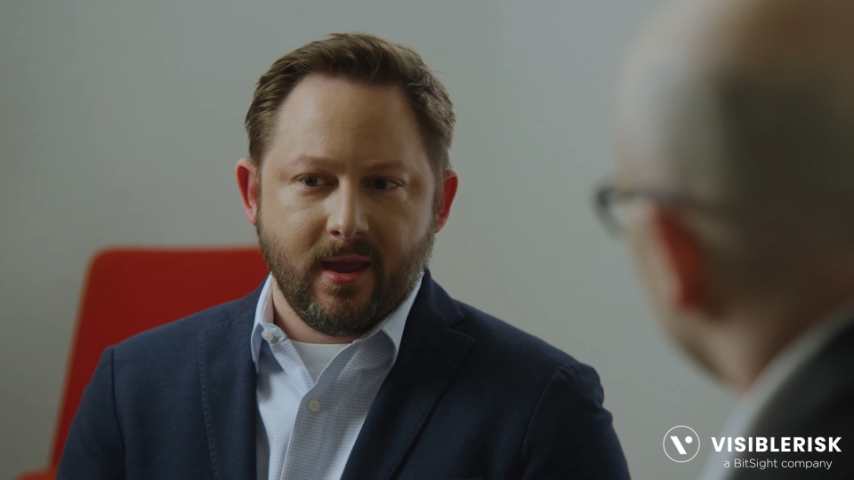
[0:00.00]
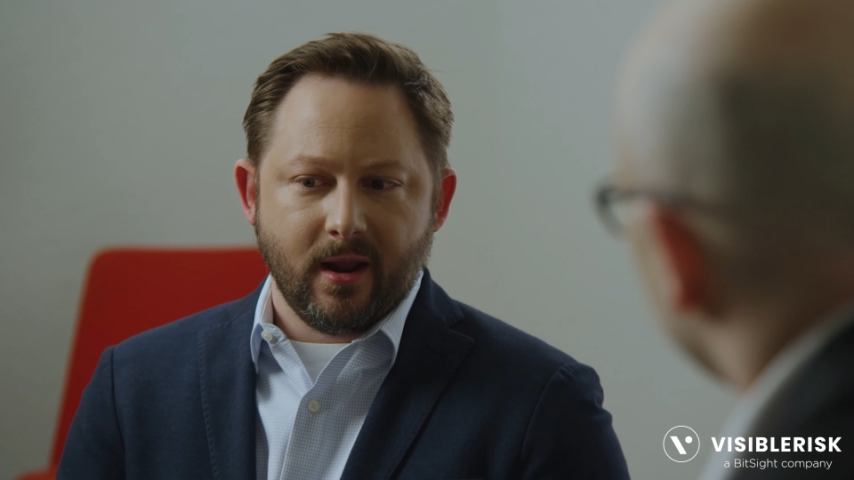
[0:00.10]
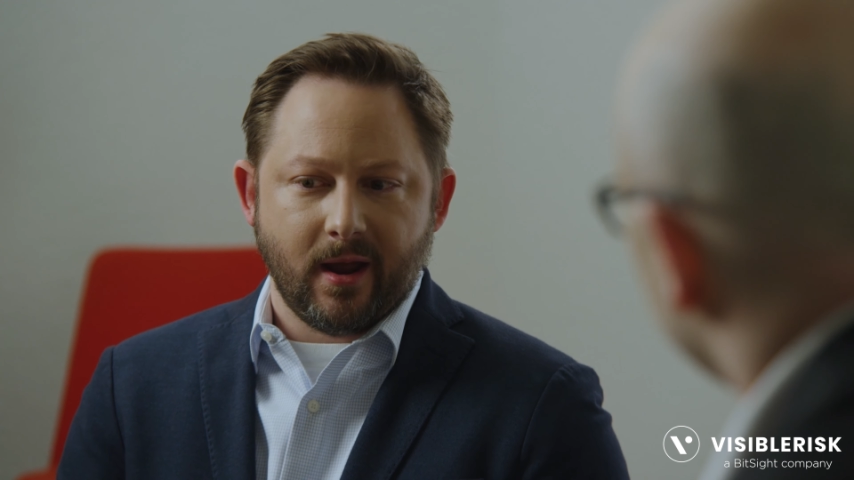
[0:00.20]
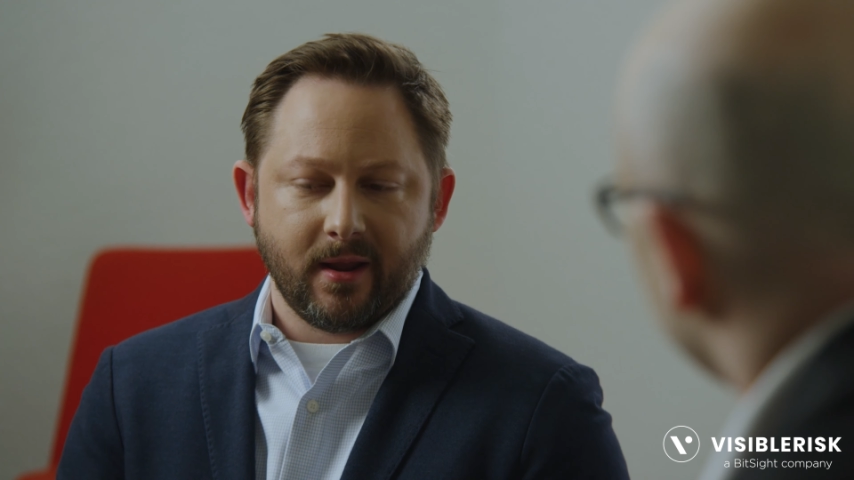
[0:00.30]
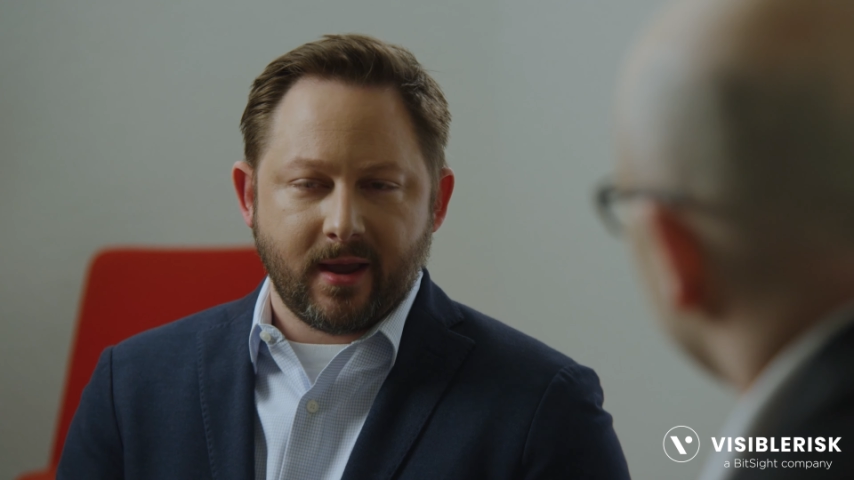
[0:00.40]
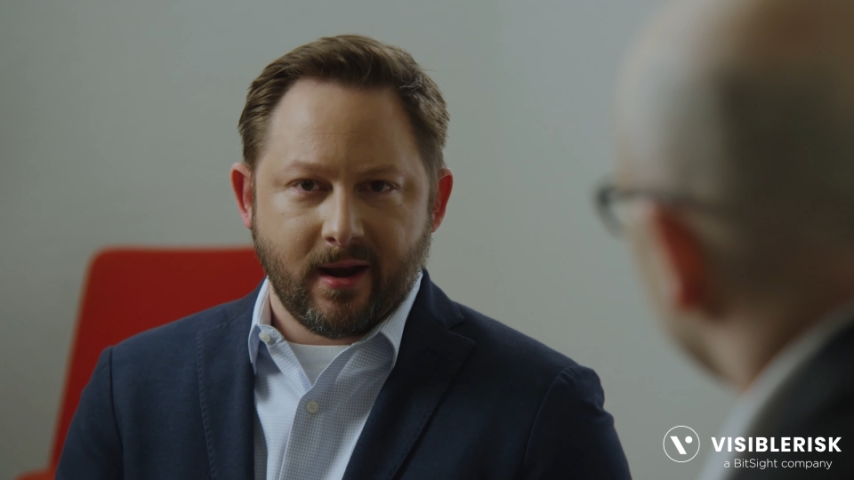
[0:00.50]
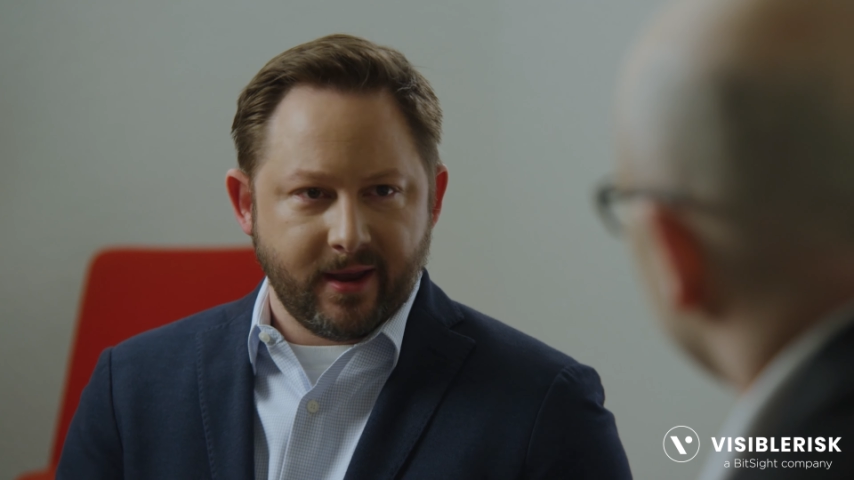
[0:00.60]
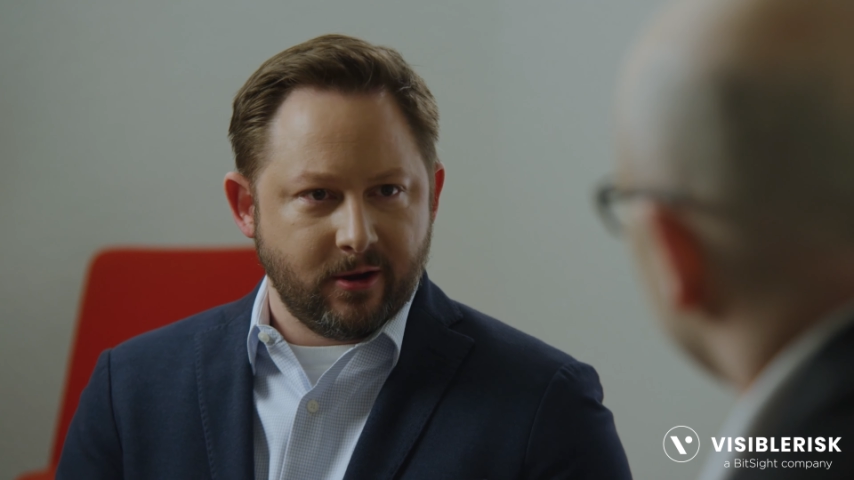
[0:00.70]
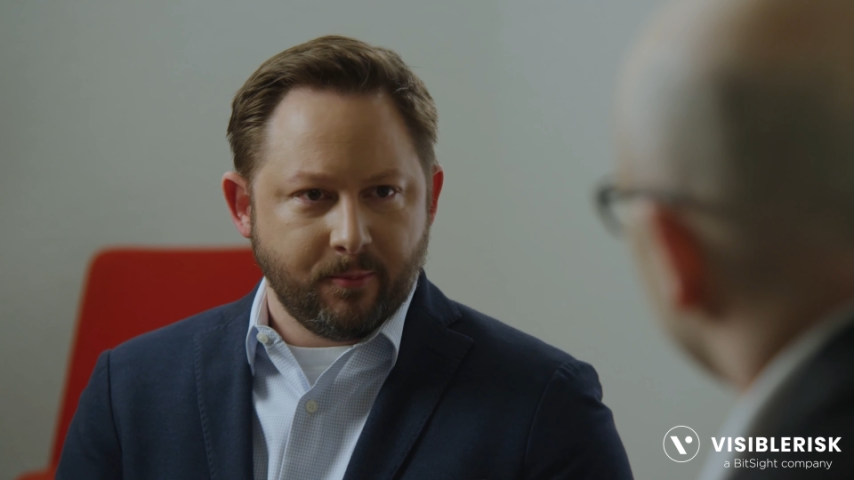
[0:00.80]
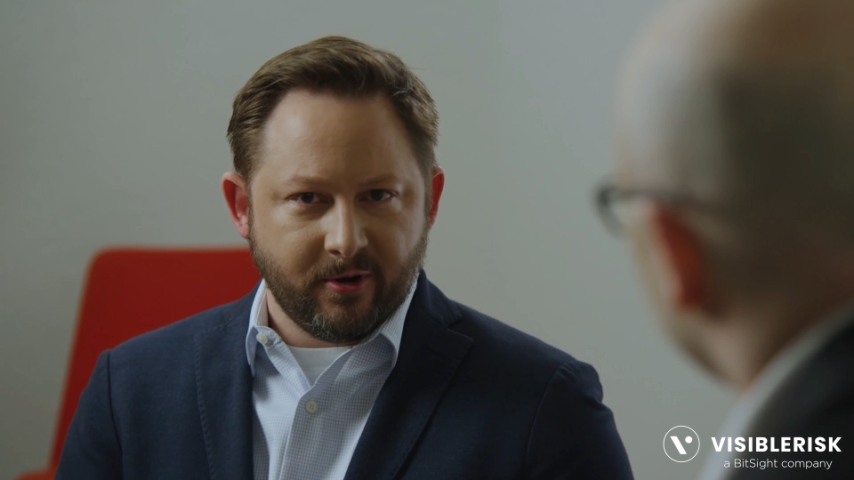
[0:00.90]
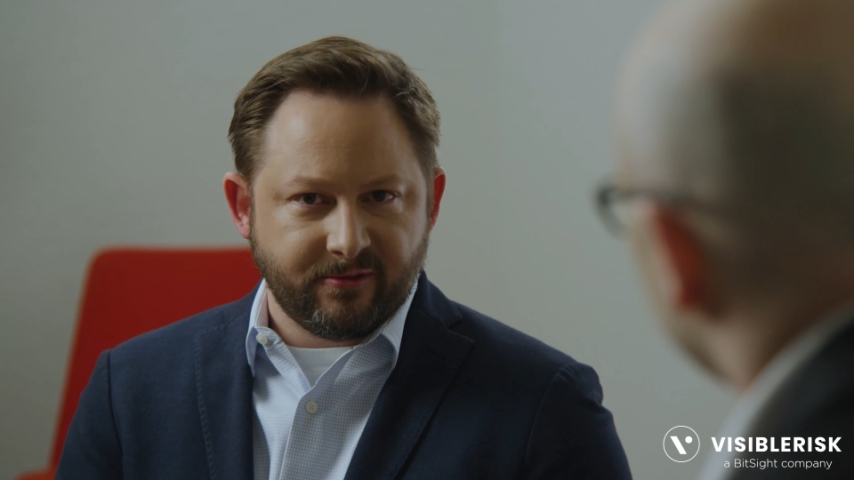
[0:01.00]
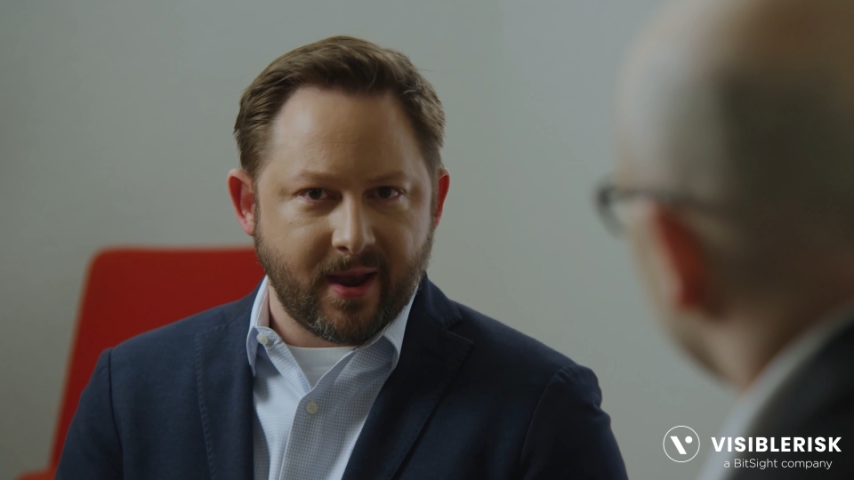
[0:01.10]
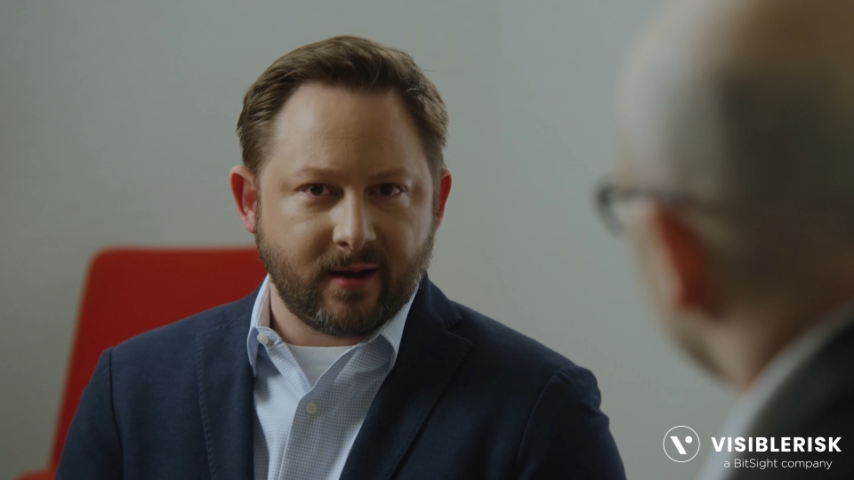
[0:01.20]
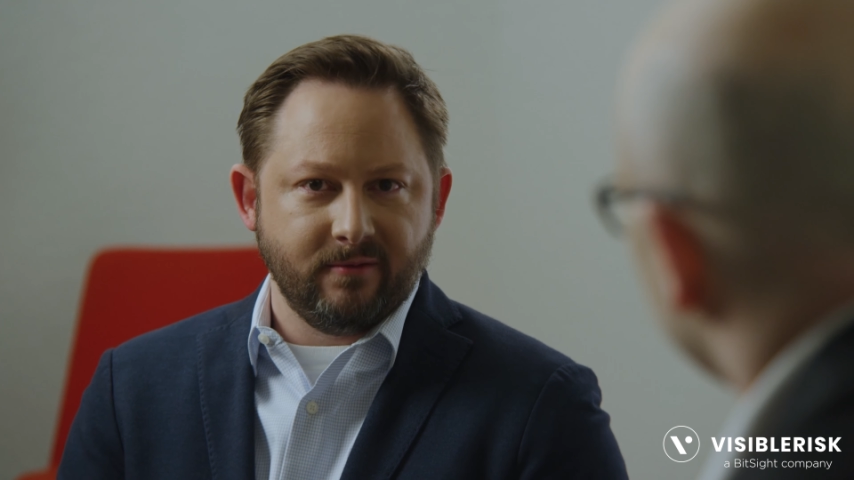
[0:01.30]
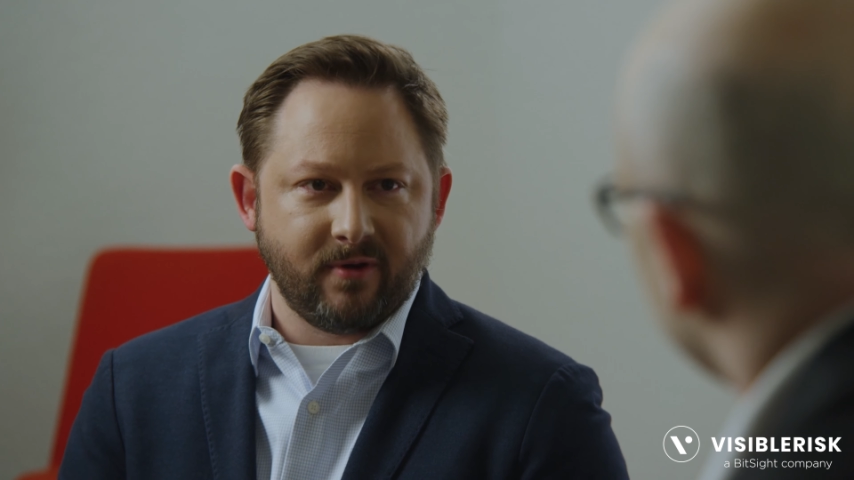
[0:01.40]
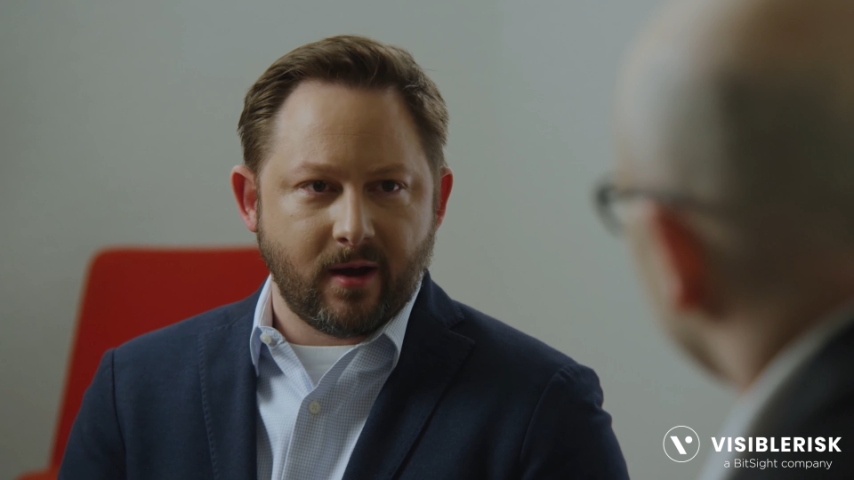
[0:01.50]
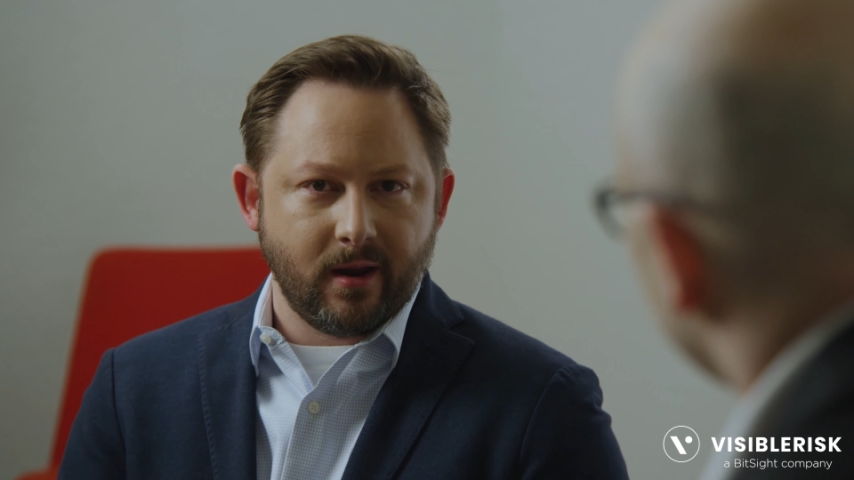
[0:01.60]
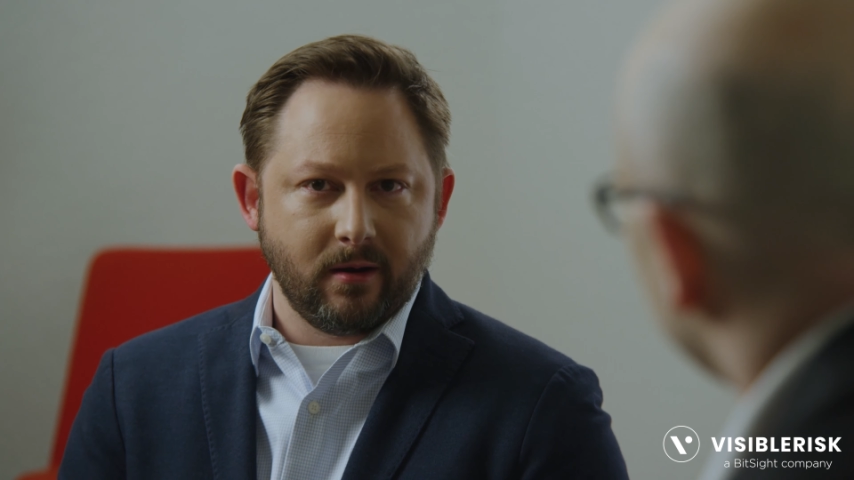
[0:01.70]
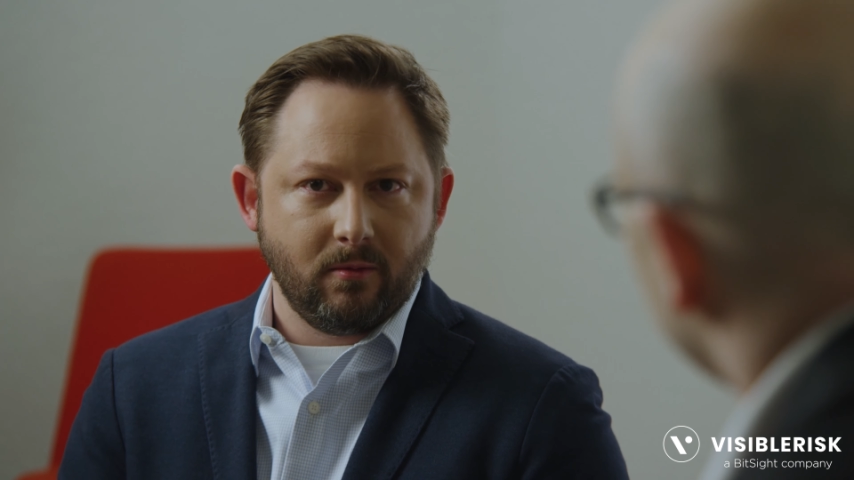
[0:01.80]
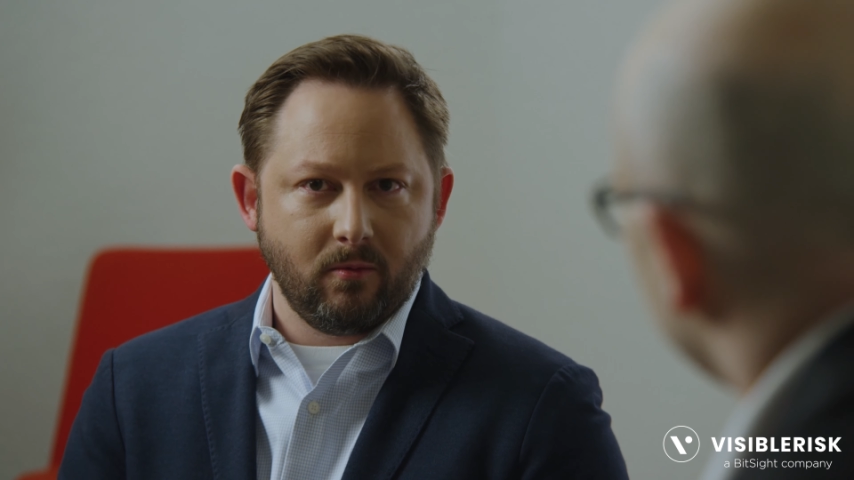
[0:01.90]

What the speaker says: kind of like your perspective on